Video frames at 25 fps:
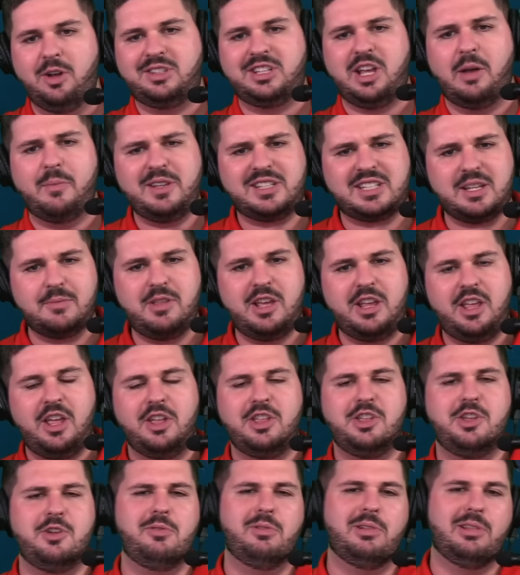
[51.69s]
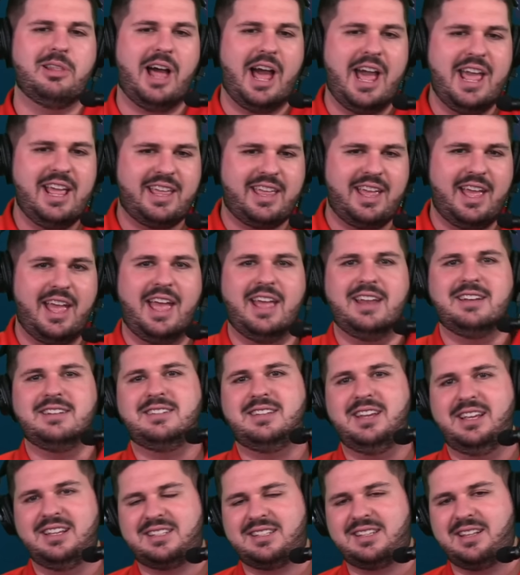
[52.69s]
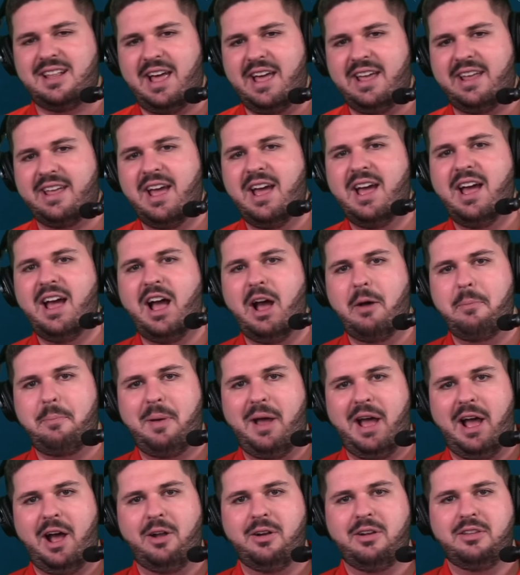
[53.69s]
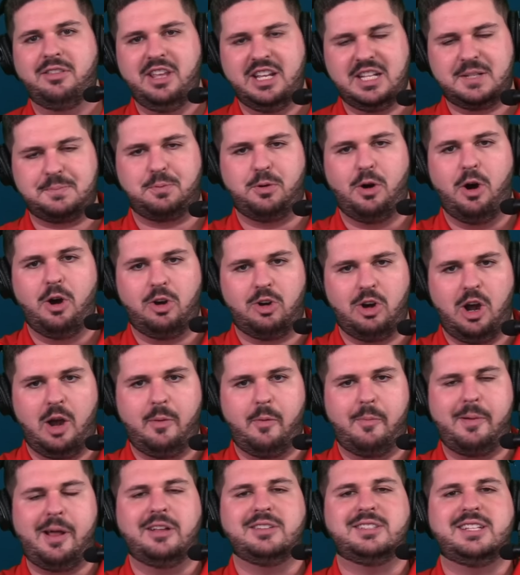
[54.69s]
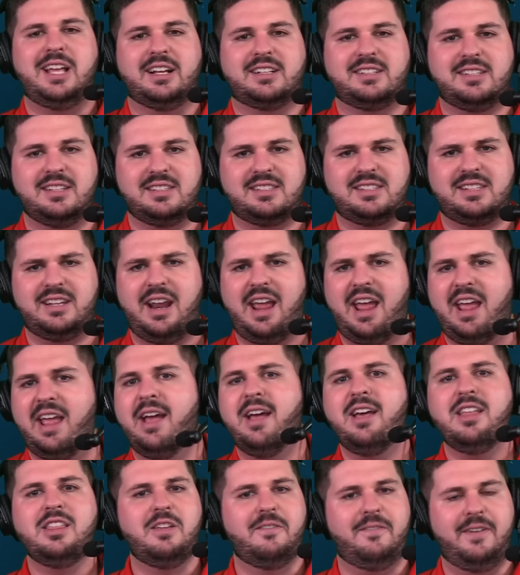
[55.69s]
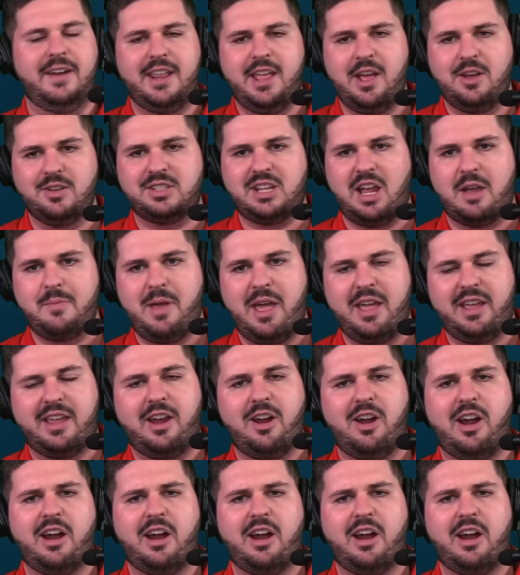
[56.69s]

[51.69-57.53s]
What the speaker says: Tell me something you like and dislike about this program, about Texans Today, the videos I make here.